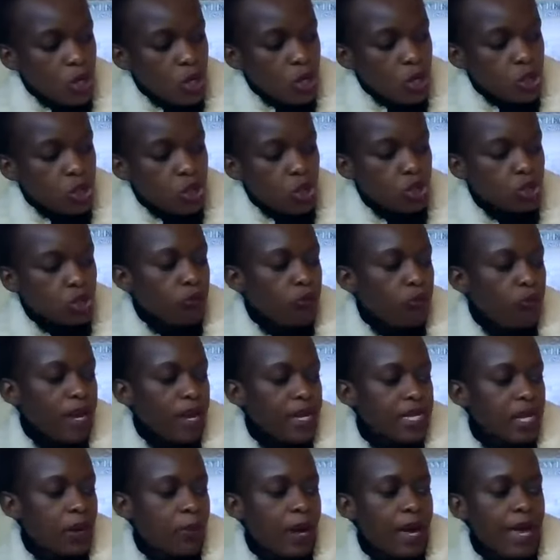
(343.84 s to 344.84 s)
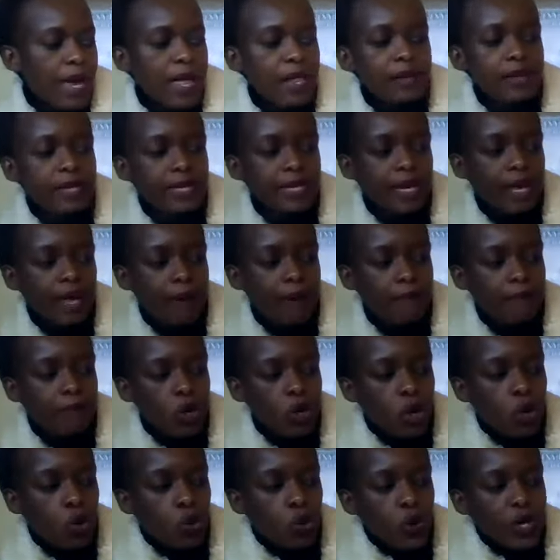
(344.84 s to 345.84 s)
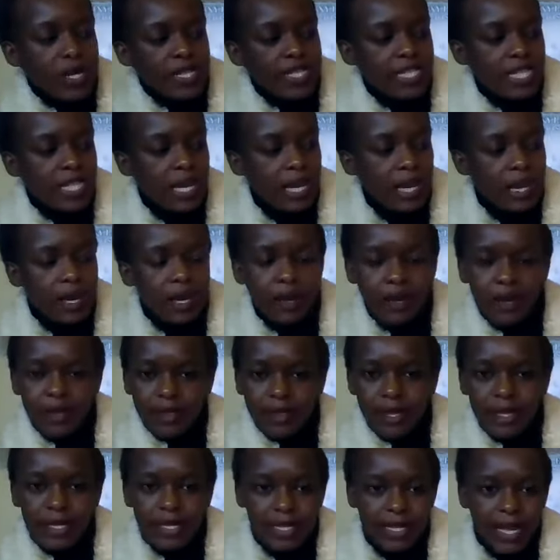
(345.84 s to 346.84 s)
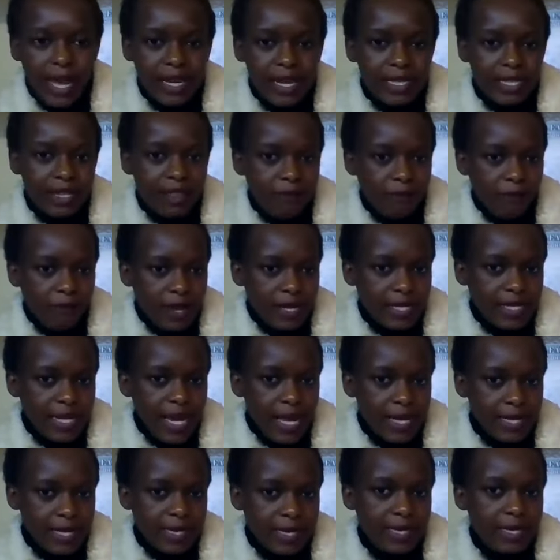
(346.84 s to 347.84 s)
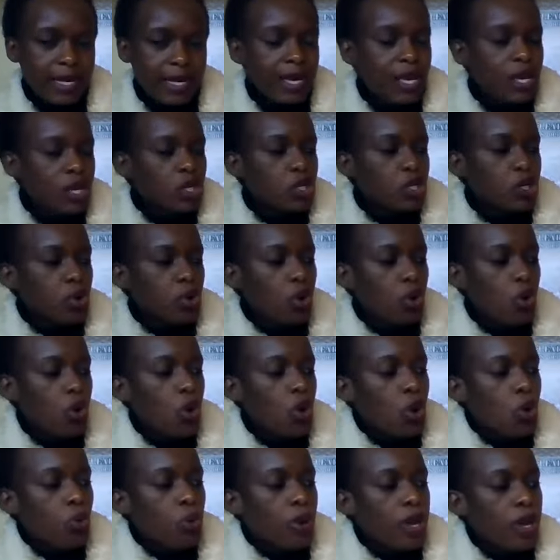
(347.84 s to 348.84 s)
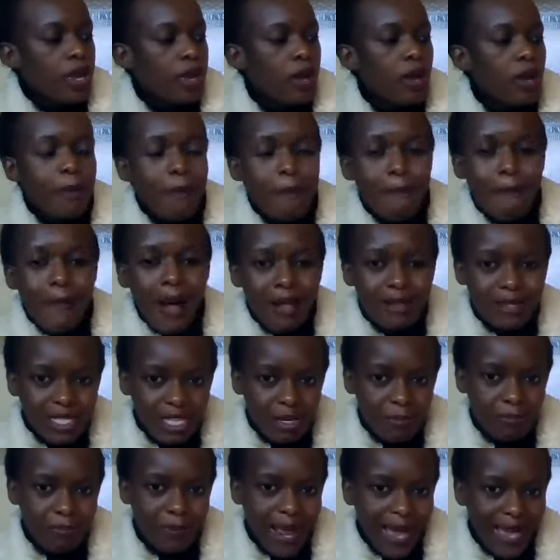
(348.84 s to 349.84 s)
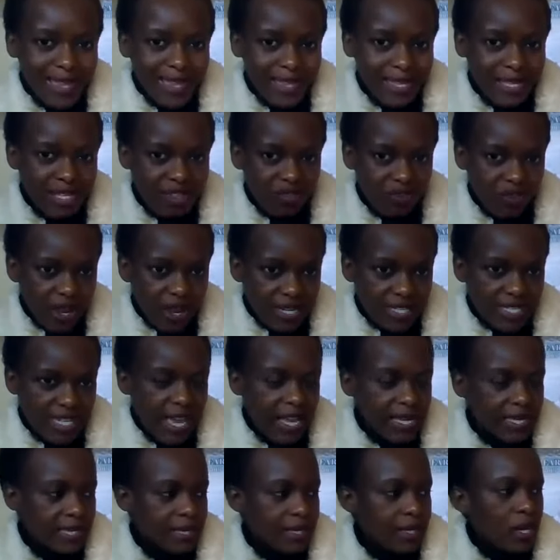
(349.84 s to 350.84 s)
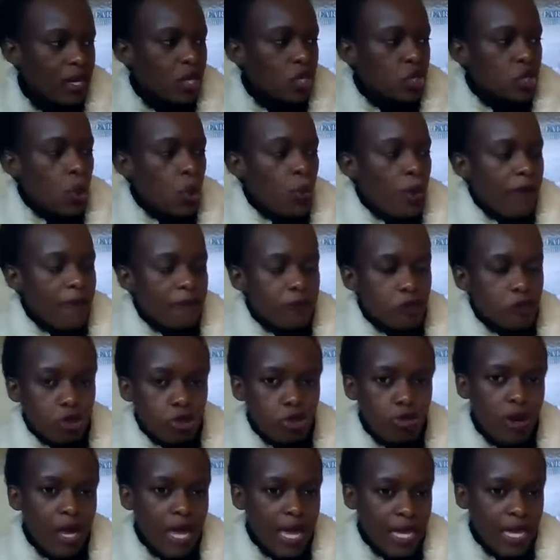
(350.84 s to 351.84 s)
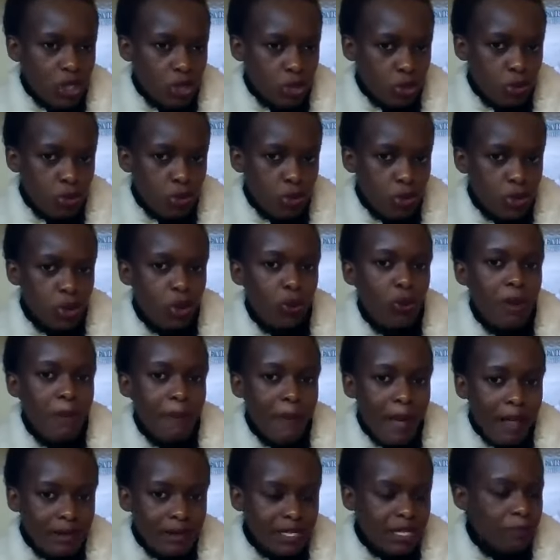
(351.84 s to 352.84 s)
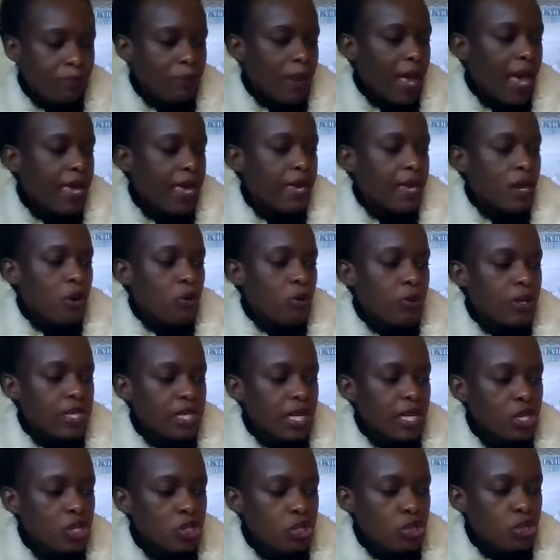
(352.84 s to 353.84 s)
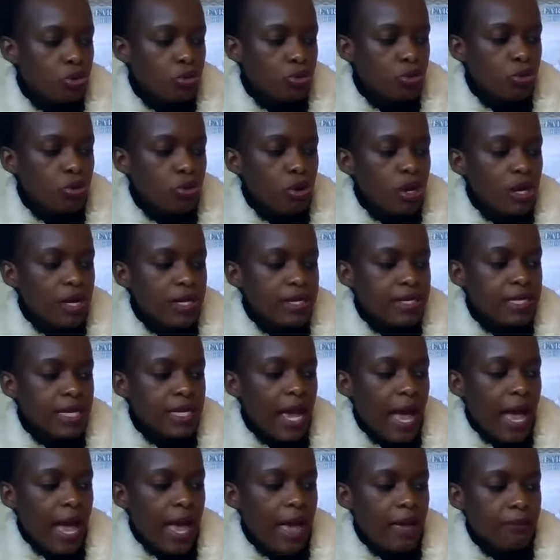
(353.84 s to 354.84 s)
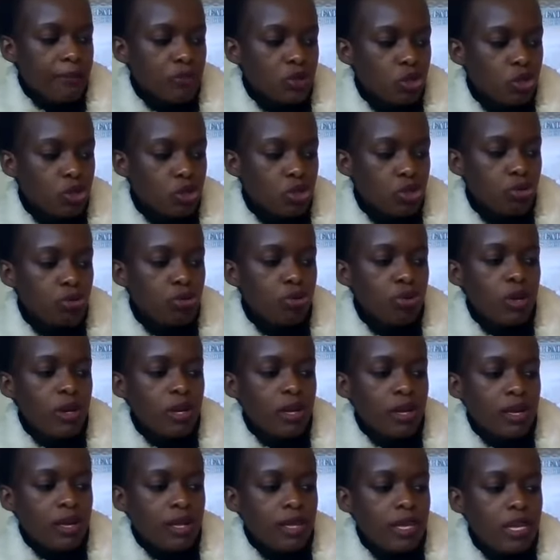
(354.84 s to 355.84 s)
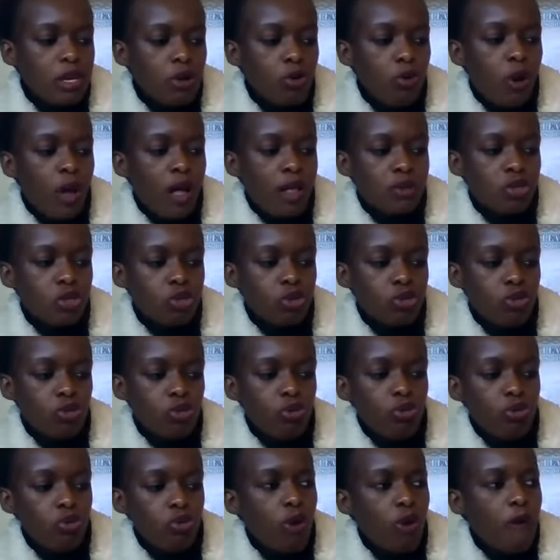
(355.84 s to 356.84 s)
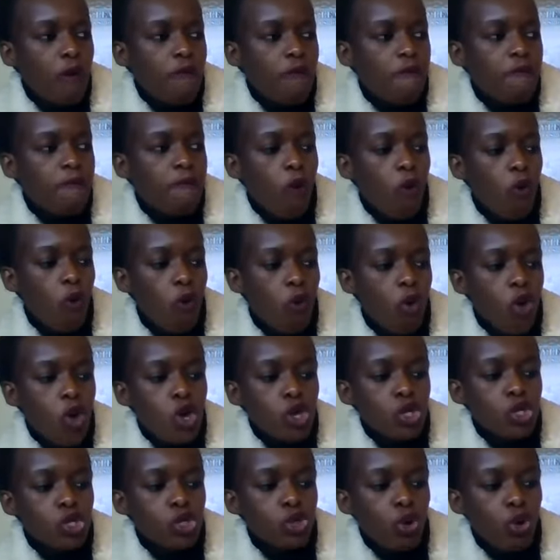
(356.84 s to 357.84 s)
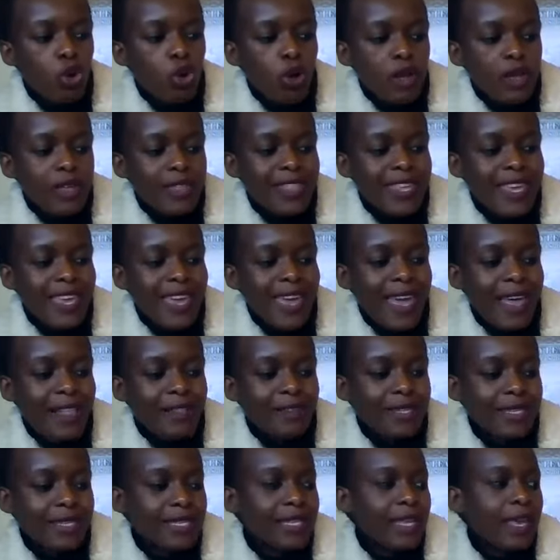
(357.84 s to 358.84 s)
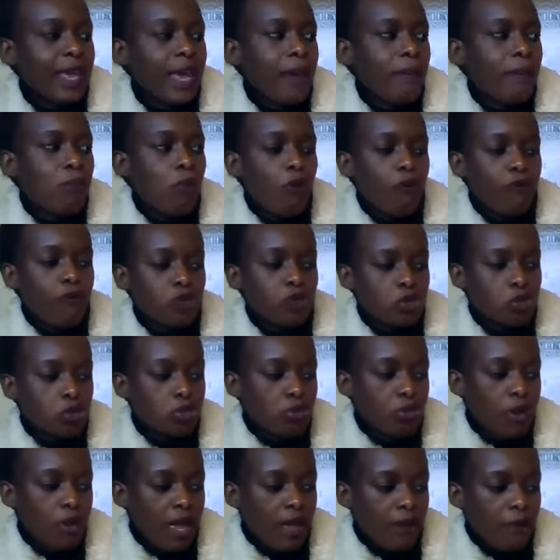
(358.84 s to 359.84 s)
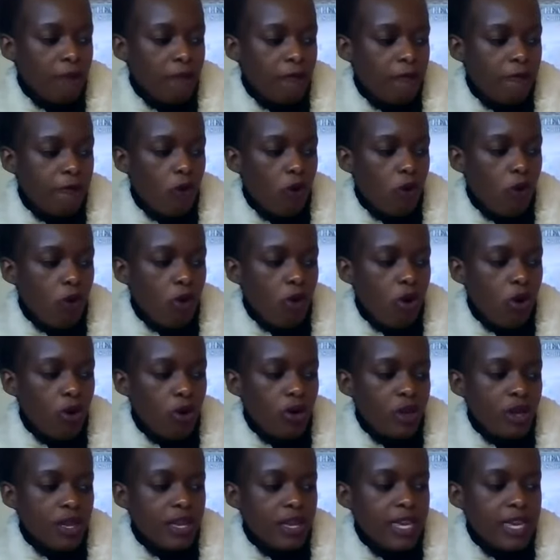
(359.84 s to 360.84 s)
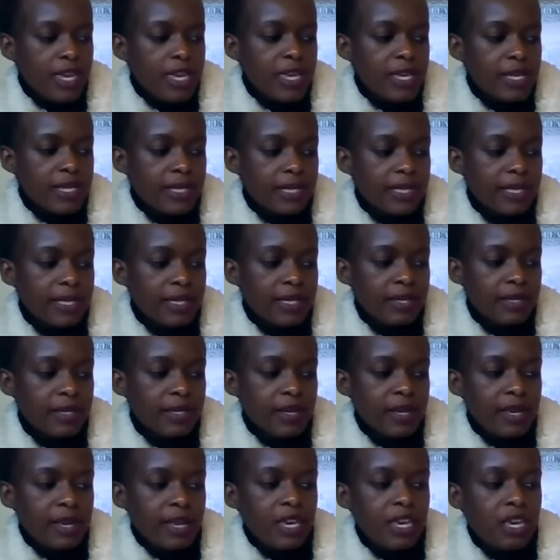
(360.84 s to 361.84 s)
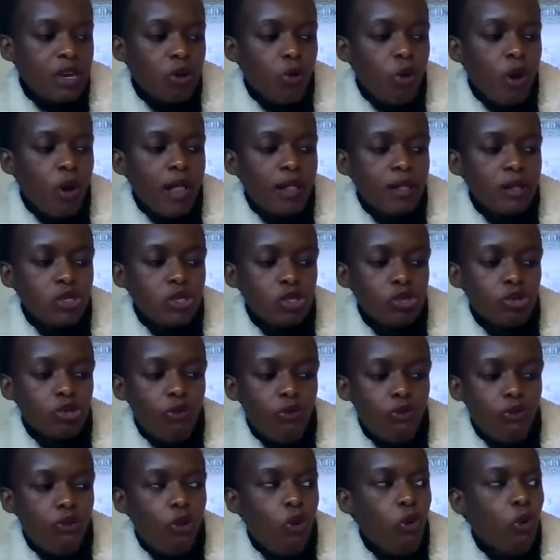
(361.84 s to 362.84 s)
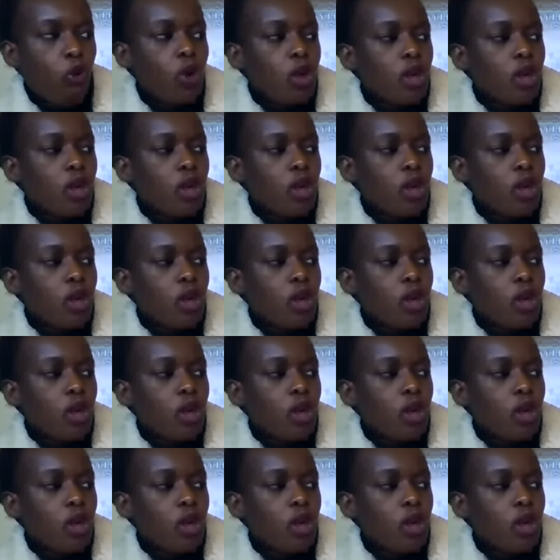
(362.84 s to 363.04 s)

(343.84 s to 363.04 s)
So to find our LCM, we tick the side, the factors. So we multiply these factors. So we have 2 and 2. So we multiply. We say 2 times 2 equals to 4. So the LCM of 2 and 4 is equal to 4.